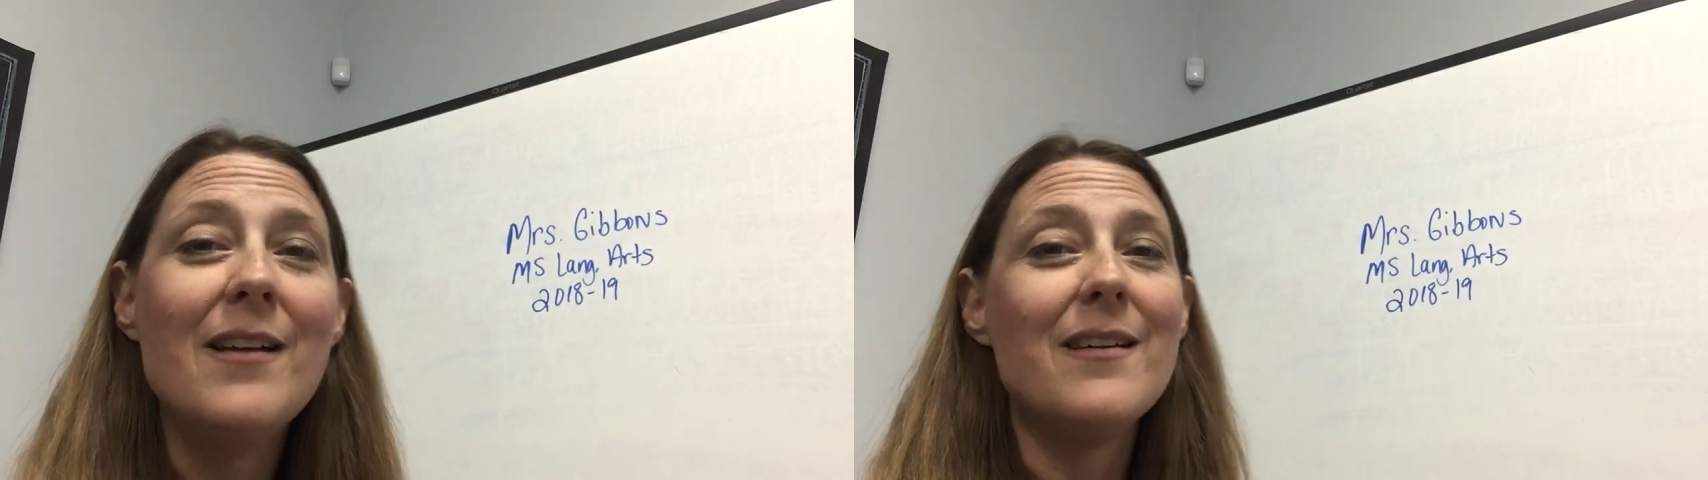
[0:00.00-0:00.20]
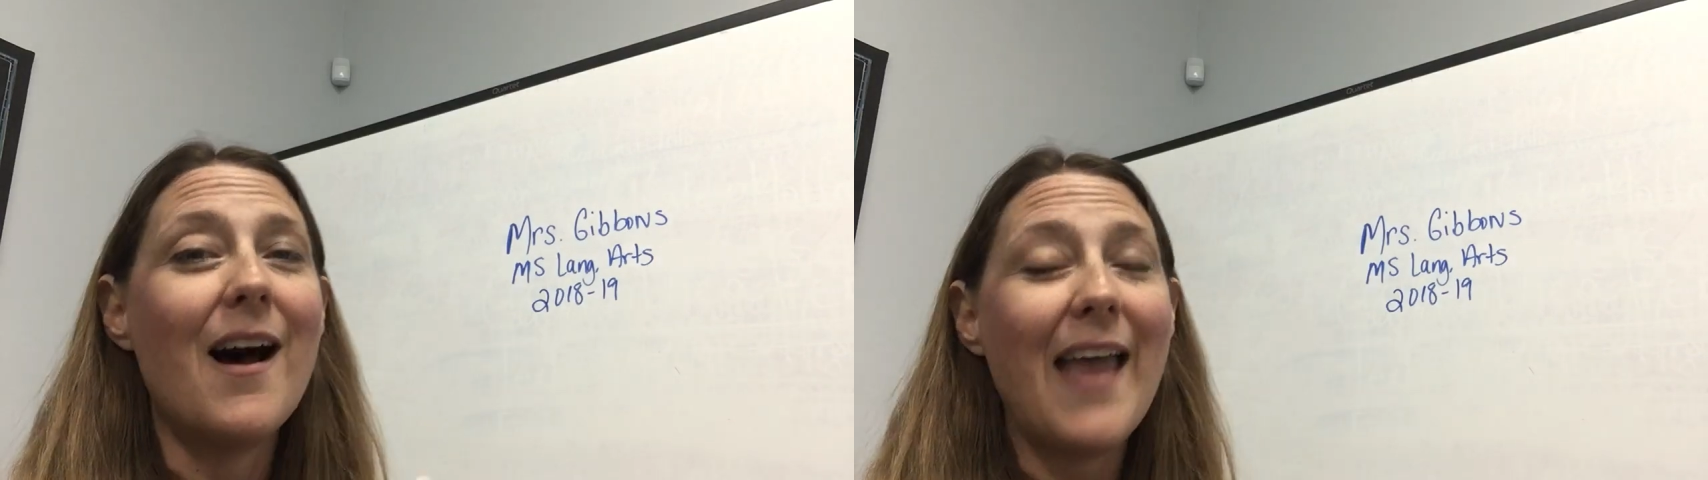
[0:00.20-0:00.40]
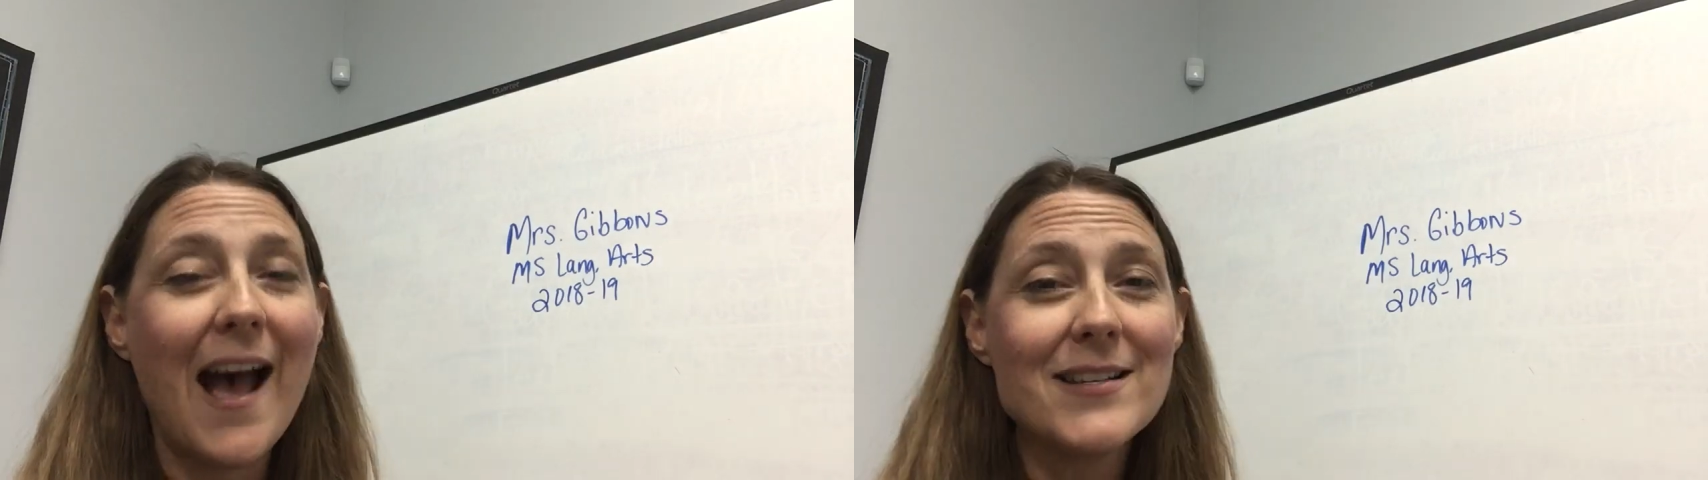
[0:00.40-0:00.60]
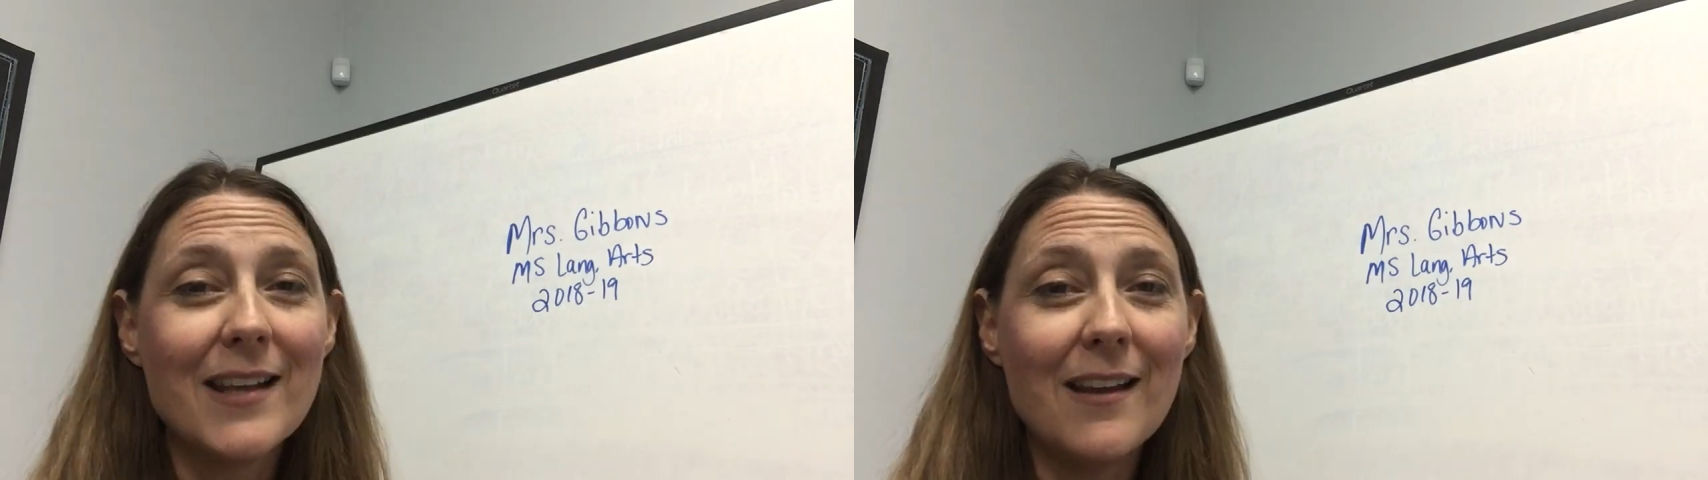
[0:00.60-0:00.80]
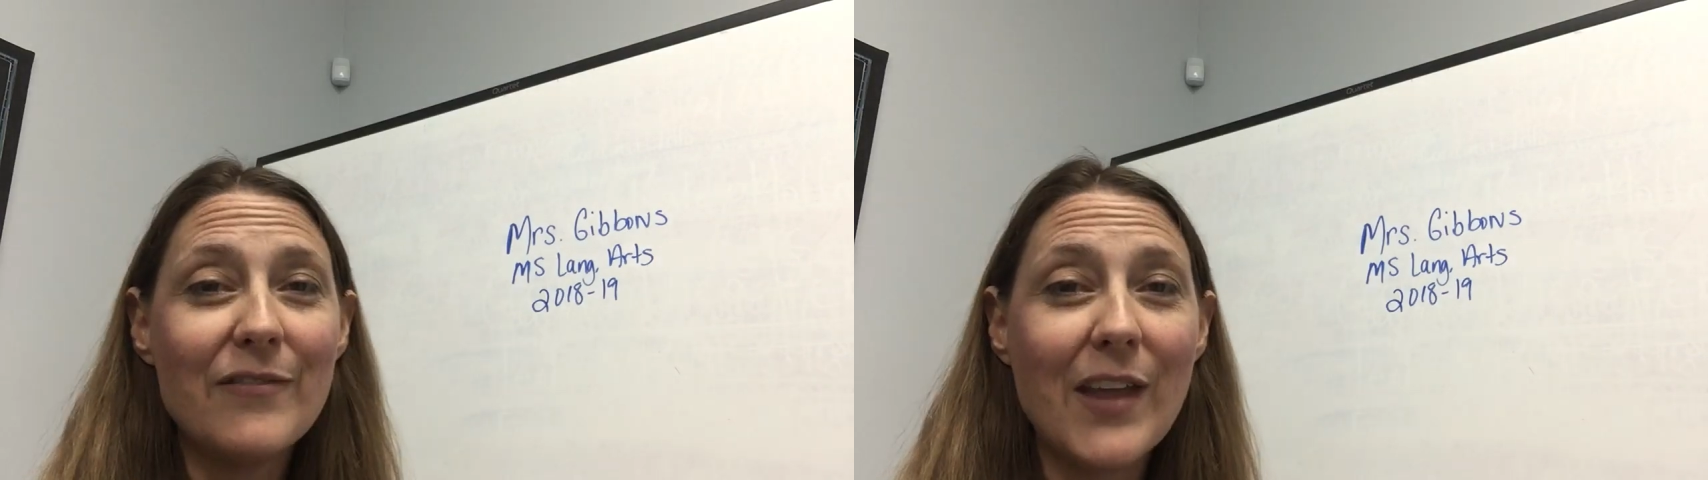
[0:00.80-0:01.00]
not
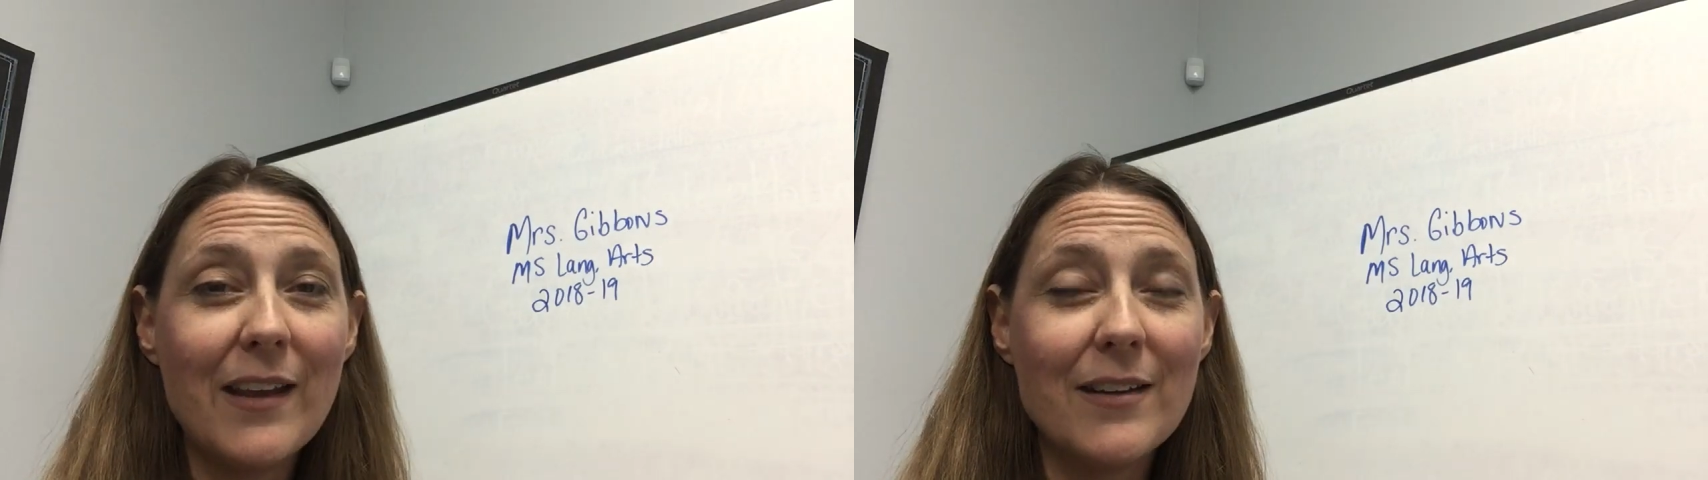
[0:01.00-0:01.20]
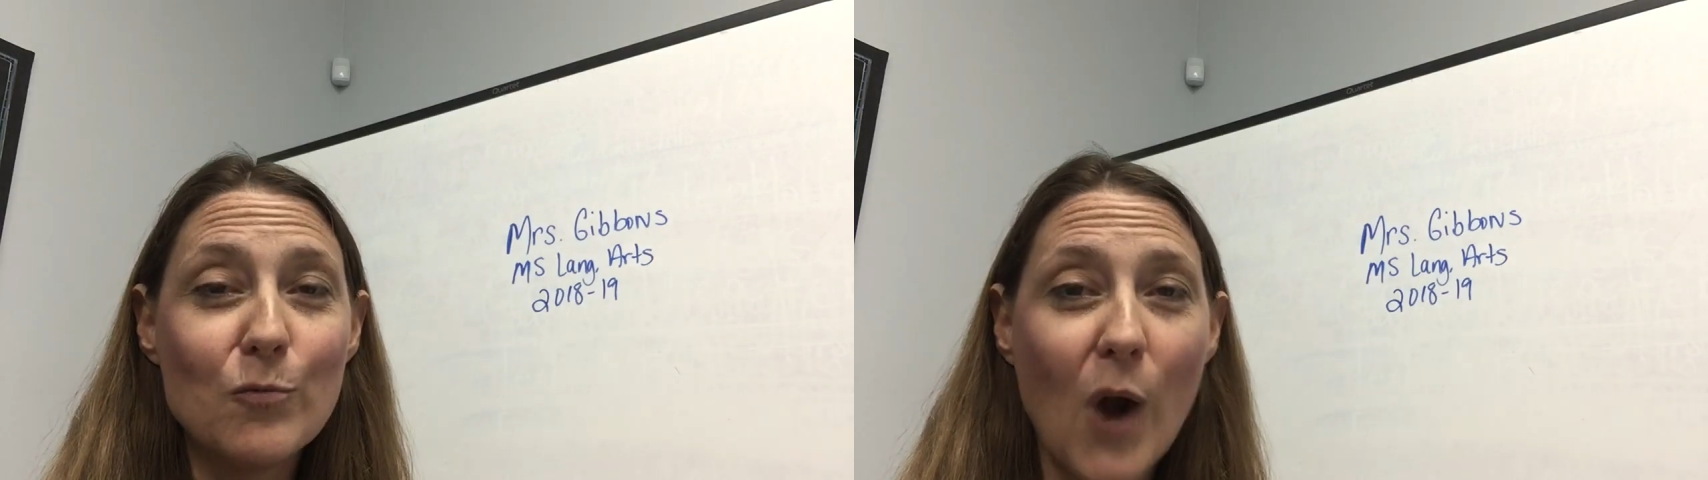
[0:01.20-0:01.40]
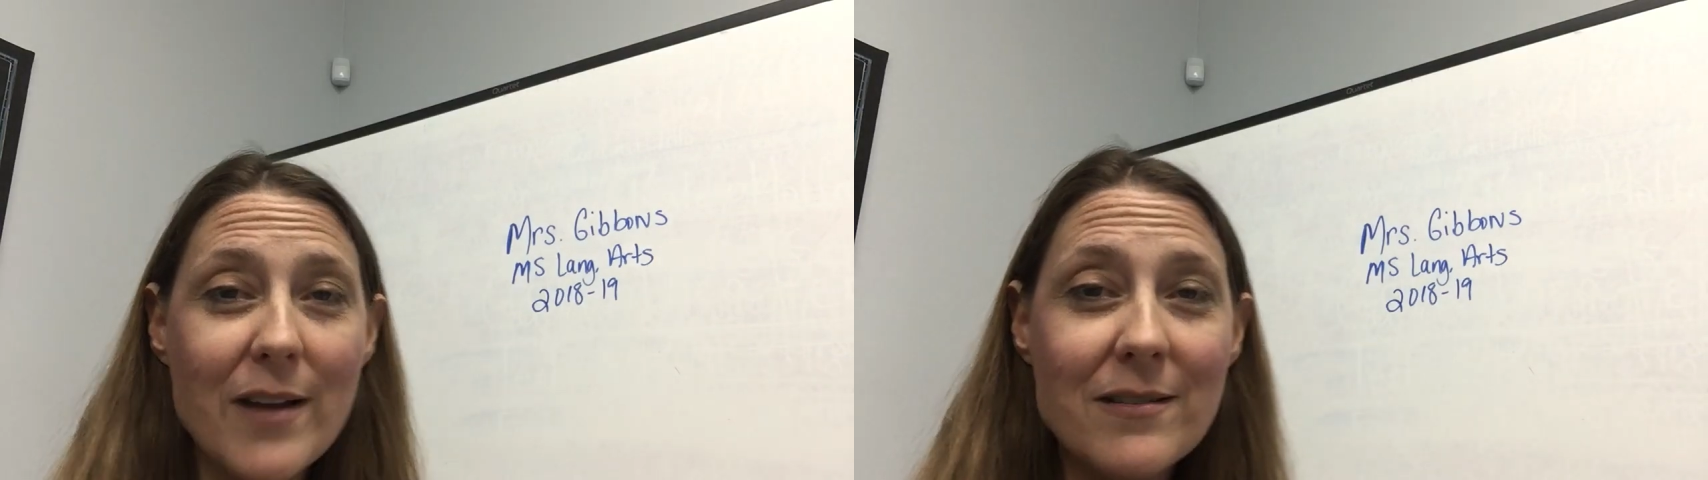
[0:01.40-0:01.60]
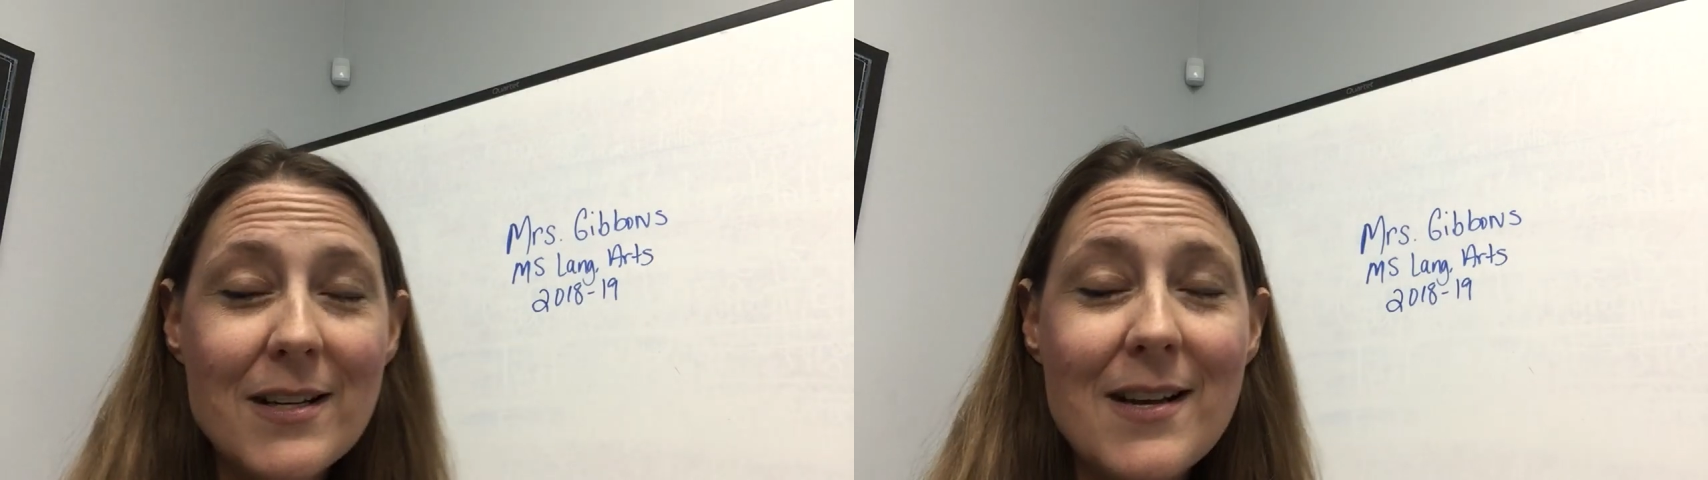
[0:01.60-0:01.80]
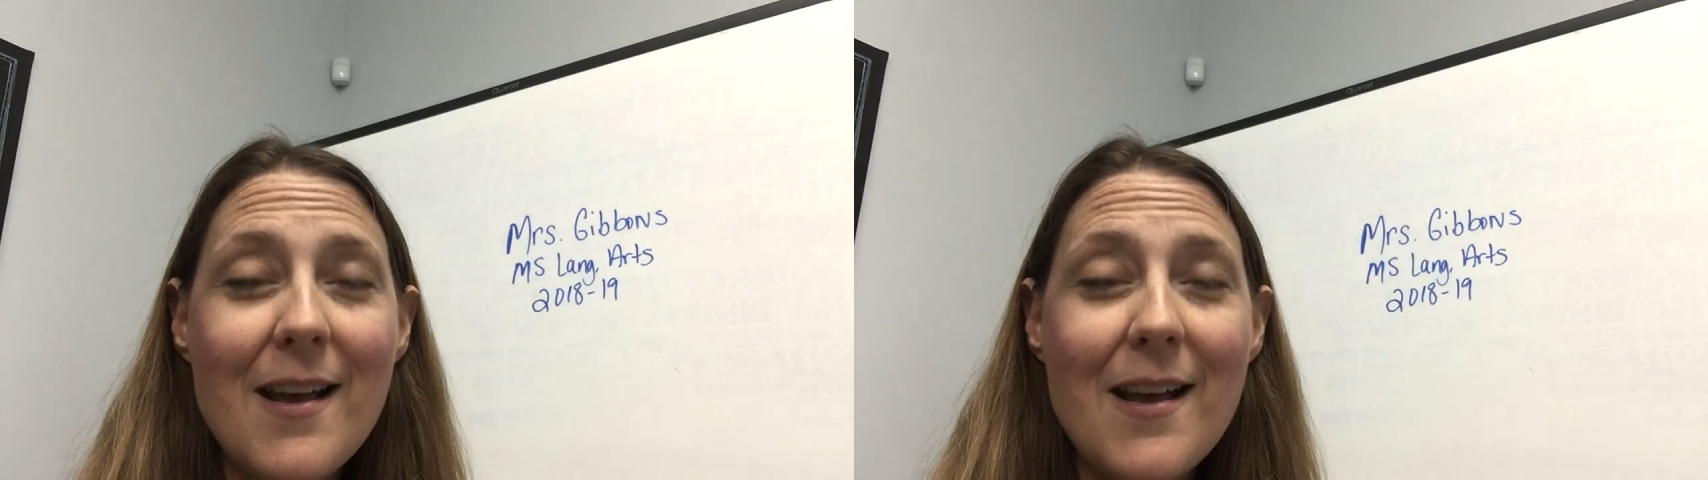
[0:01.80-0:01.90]
asking if they can run